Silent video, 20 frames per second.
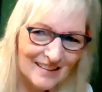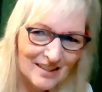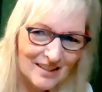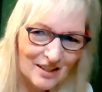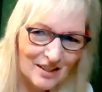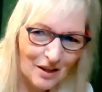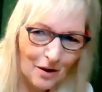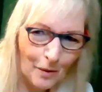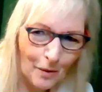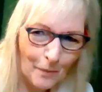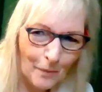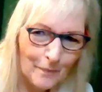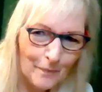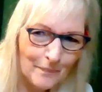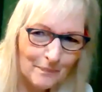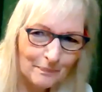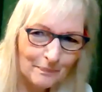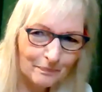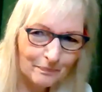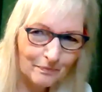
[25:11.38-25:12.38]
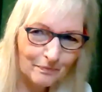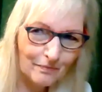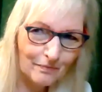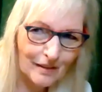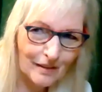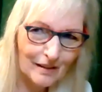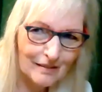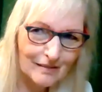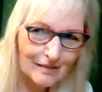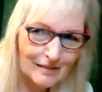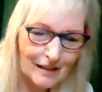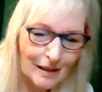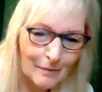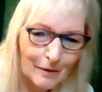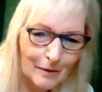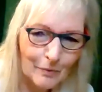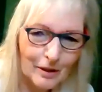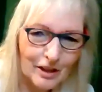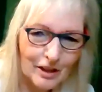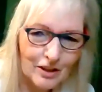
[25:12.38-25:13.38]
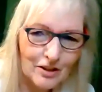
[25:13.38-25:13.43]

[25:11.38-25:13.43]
And so, I mean, we